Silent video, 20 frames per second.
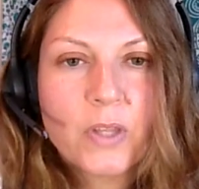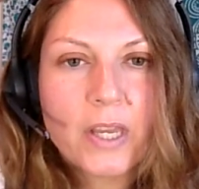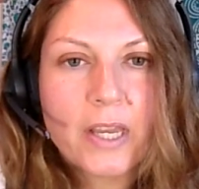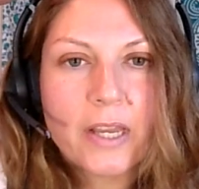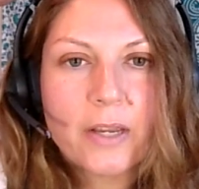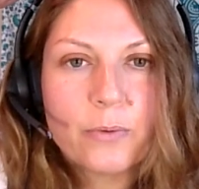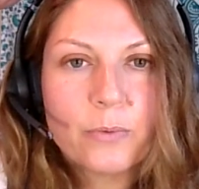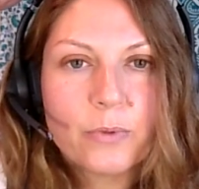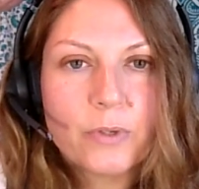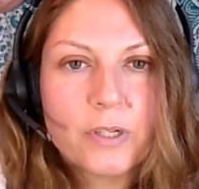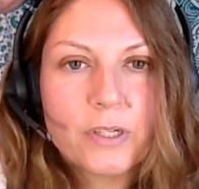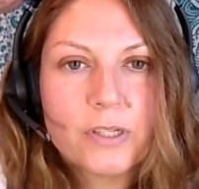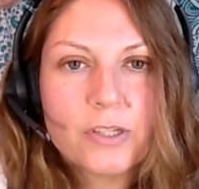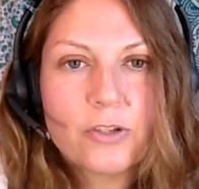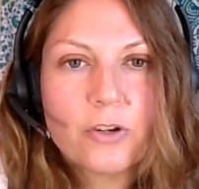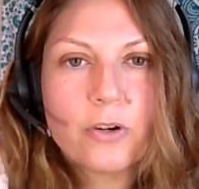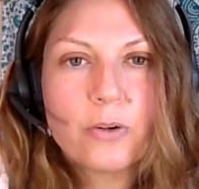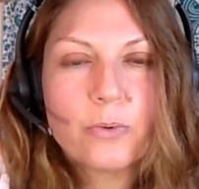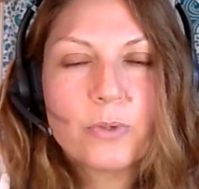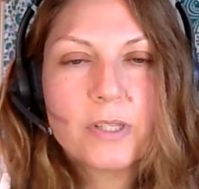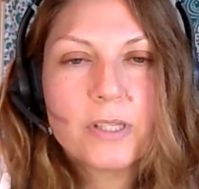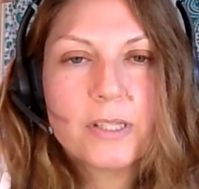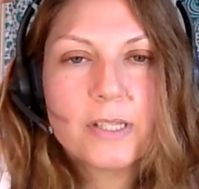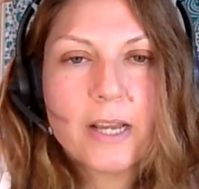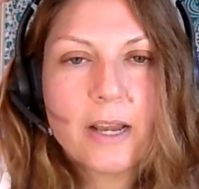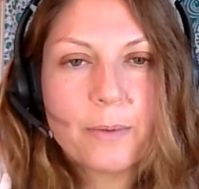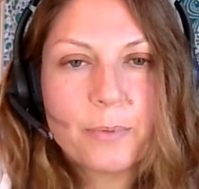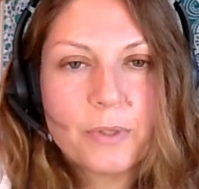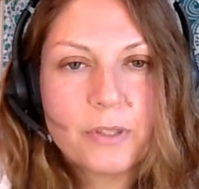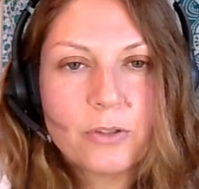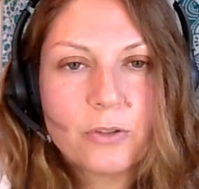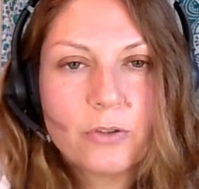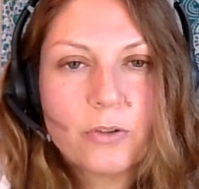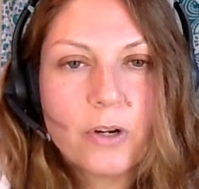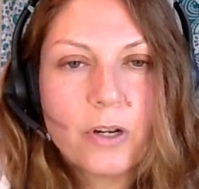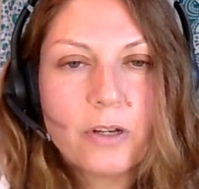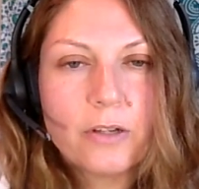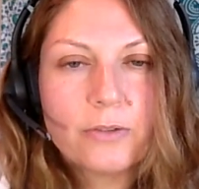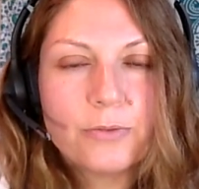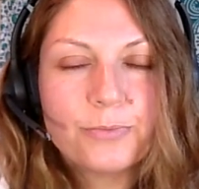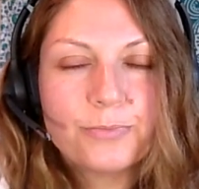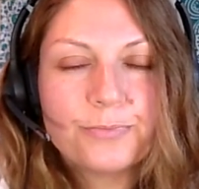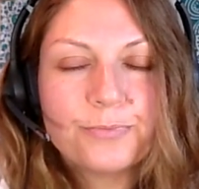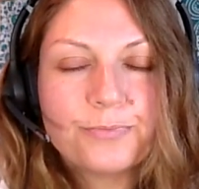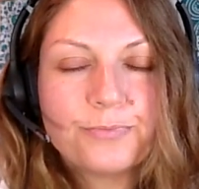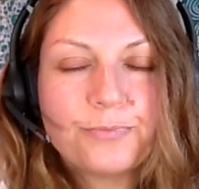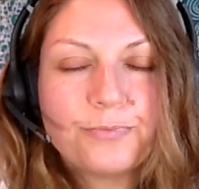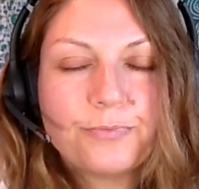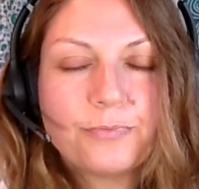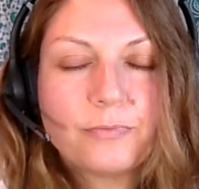Okay, we're going to start with tapping the crown.